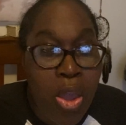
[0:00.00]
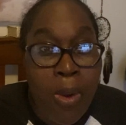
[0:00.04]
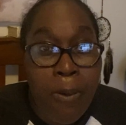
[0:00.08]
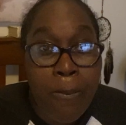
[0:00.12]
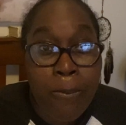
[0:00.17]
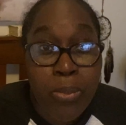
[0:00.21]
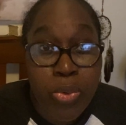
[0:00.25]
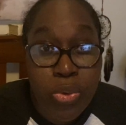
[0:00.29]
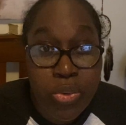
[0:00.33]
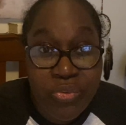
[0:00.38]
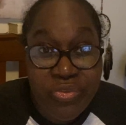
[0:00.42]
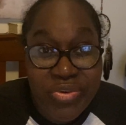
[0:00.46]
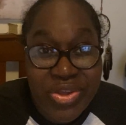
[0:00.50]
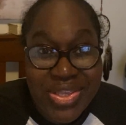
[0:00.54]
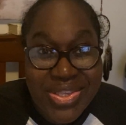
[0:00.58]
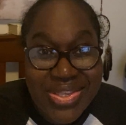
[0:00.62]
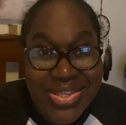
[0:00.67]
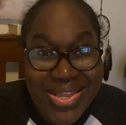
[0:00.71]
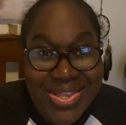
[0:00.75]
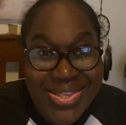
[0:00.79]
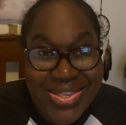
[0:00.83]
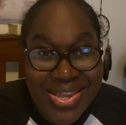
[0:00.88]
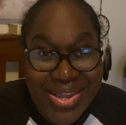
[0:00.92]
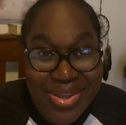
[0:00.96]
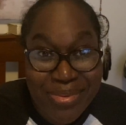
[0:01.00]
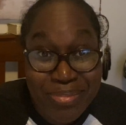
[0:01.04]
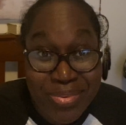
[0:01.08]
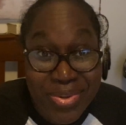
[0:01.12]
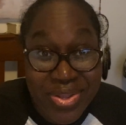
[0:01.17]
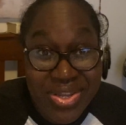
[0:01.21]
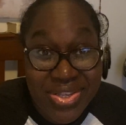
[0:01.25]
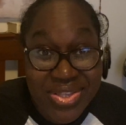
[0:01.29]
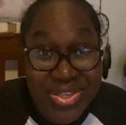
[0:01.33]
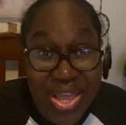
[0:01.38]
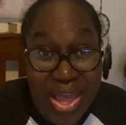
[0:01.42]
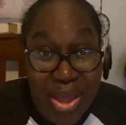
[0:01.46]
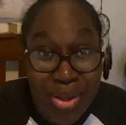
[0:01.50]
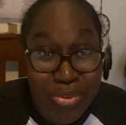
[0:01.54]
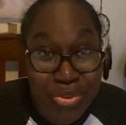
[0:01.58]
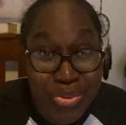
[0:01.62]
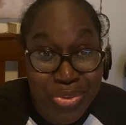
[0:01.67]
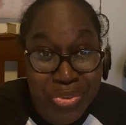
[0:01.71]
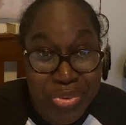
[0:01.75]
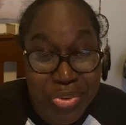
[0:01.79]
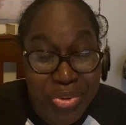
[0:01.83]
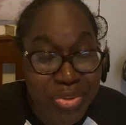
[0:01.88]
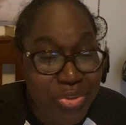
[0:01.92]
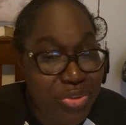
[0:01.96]
movies that take place
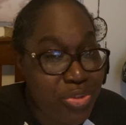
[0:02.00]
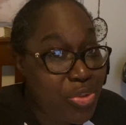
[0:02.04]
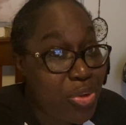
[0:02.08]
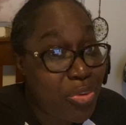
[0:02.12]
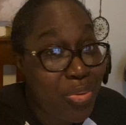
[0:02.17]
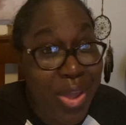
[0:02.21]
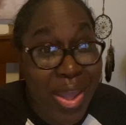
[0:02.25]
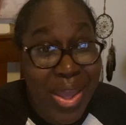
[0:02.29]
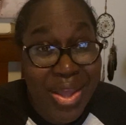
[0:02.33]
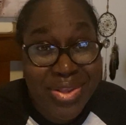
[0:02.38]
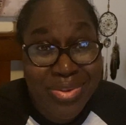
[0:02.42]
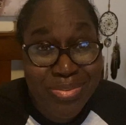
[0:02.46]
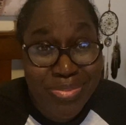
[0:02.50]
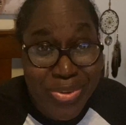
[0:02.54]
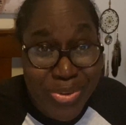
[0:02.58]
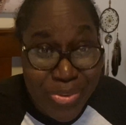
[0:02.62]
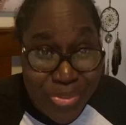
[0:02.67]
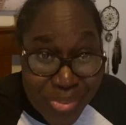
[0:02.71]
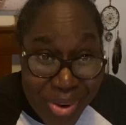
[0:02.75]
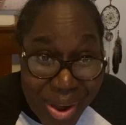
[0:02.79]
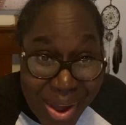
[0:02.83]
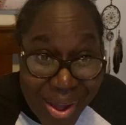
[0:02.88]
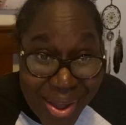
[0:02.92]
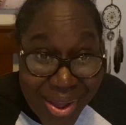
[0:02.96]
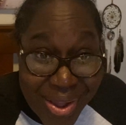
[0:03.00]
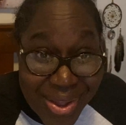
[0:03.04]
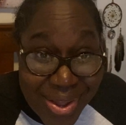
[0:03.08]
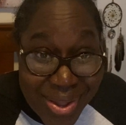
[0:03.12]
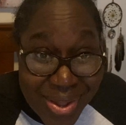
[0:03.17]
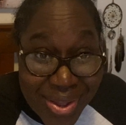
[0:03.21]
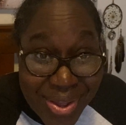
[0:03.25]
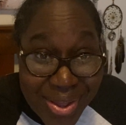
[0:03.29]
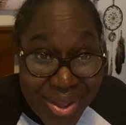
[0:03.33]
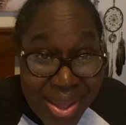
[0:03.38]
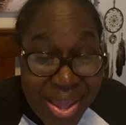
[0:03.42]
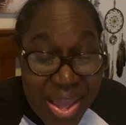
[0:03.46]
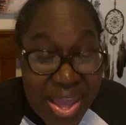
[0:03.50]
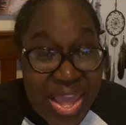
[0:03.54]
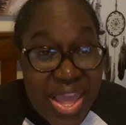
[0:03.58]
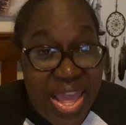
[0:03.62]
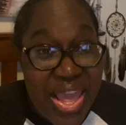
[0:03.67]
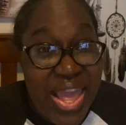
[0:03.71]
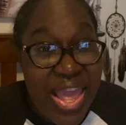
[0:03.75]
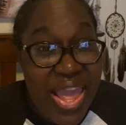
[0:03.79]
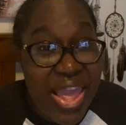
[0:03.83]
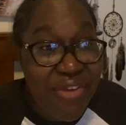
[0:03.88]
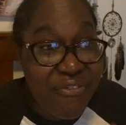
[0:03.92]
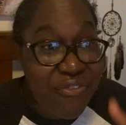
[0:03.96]
outdoors. Don't ask me why.
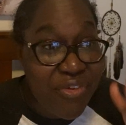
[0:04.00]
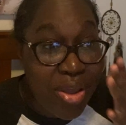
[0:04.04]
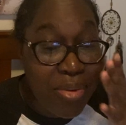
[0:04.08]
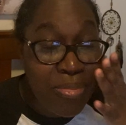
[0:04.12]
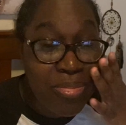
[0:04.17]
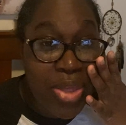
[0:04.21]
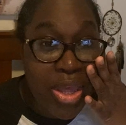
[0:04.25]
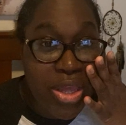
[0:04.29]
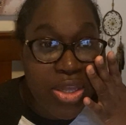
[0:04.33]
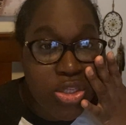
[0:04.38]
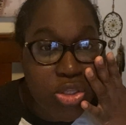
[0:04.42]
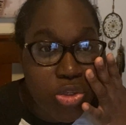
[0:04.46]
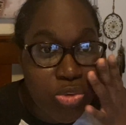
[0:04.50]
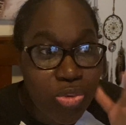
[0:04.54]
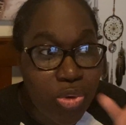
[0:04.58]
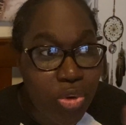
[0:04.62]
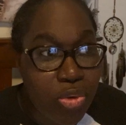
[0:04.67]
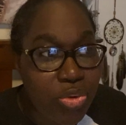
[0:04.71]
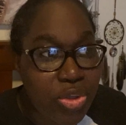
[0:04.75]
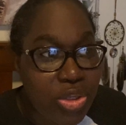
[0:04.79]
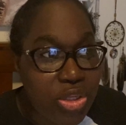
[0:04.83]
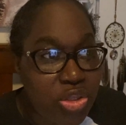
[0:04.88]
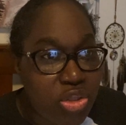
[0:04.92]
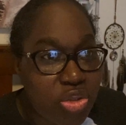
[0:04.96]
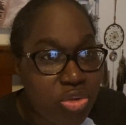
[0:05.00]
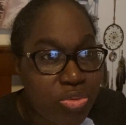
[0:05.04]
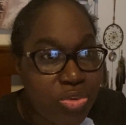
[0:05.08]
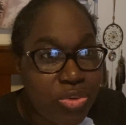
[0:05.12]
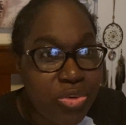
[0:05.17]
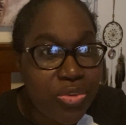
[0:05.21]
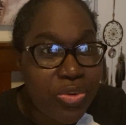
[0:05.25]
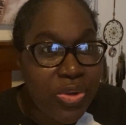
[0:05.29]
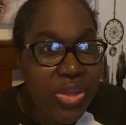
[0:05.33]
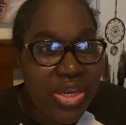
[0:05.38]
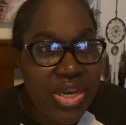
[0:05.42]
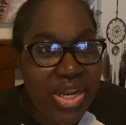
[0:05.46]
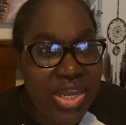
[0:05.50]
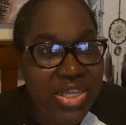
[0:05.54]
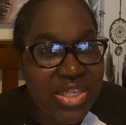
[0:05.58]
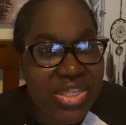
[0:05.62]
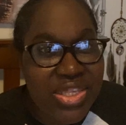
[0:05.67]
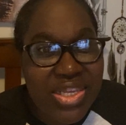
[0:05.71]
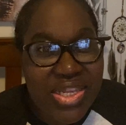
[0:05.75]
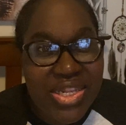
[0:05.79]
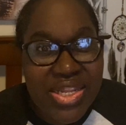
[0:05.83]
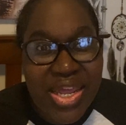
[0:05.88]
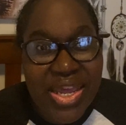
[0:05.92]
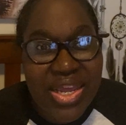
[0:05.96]
If I'm like scrolling through and I
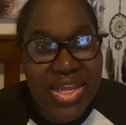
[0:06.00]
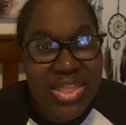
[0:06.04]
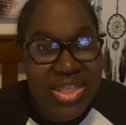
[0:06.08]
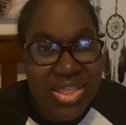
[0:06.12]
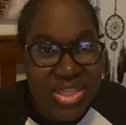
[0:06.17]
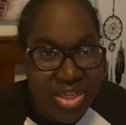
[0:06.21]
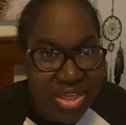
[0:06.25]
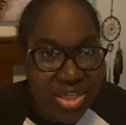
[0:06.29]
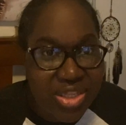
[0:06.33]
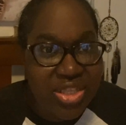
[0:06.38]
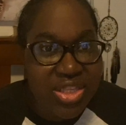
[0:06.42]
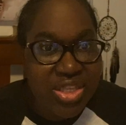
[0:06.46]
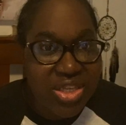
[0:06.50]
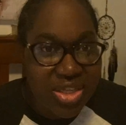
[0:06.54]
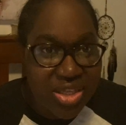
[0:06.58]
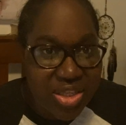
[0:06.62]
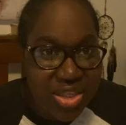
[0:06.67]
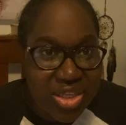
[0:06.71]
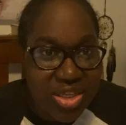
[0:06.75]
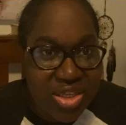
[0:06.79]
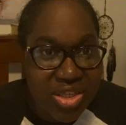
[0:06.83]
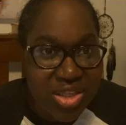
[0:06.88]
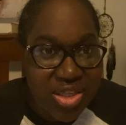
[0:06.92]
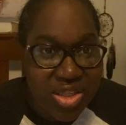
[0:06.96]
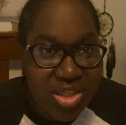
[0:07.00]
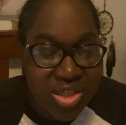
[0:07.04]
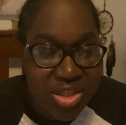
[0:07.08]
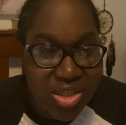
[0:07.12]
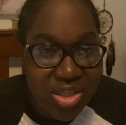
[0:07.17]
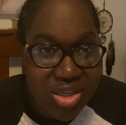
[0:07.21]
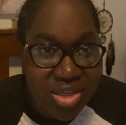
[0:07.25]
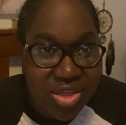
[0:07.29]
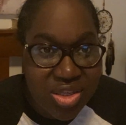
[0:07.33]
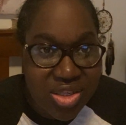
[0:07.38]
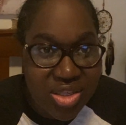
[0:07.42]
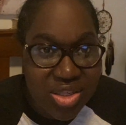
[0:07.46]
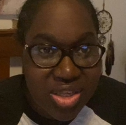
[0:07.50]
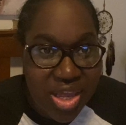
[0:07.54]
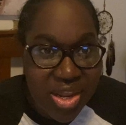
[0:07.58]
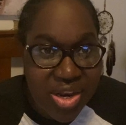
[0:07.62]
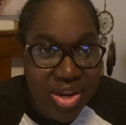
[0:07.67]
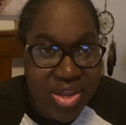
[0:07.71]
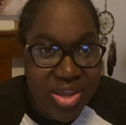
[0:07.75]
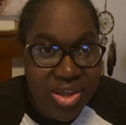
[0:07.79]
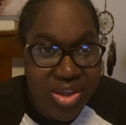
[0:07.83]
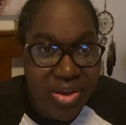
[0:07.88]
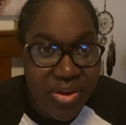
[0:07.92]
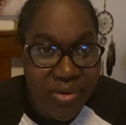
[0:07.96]
see like the
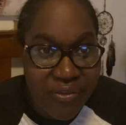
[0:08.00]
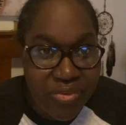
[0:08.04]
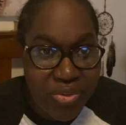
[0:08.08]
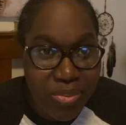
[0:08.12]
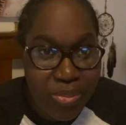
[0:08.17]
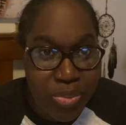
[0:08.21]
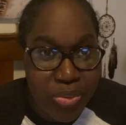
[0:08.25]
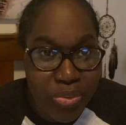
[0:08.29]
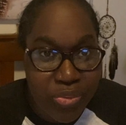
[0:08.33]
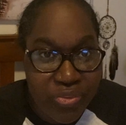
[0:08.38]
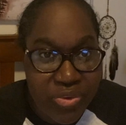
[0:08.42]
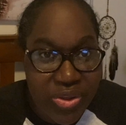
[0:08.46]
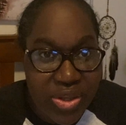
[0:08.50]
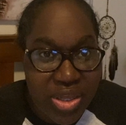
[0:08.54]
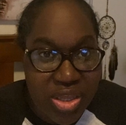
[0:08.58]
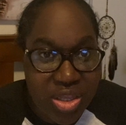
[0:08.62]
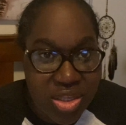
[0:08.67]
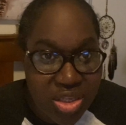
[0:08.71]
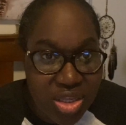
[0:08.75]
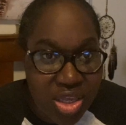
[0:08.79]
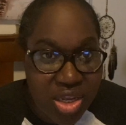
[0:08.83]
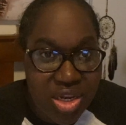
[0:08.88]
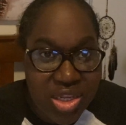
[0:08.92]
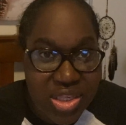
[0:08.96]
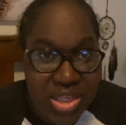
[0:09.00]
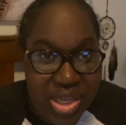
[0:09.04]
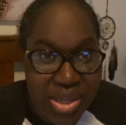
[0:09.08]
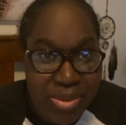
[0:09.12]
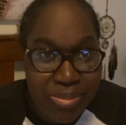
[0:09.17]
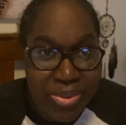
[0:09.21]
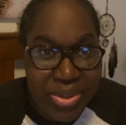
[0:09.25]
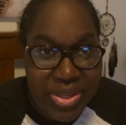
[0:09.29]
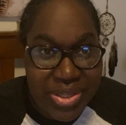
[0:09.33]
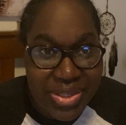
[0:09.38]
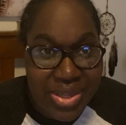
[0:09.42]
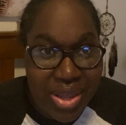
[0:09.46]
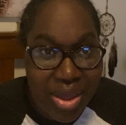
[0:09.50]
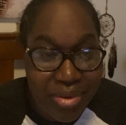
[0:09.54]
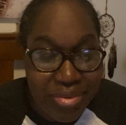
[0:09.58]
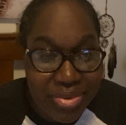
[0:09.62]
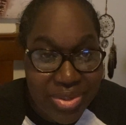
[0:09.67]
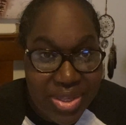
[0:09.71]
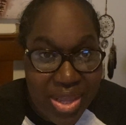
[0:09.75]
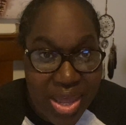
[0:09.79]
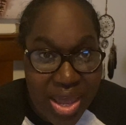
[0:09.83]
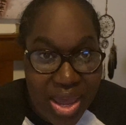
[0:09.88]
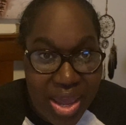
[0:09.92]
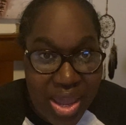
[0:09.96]
setting of the movie is going to take place
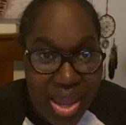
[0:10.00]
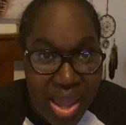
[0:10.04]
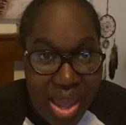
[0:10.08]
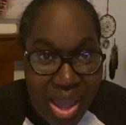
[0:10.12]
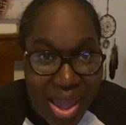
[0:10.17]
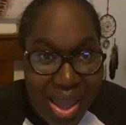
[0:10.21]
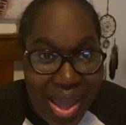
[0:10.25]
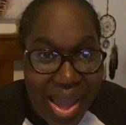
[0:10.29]
outside,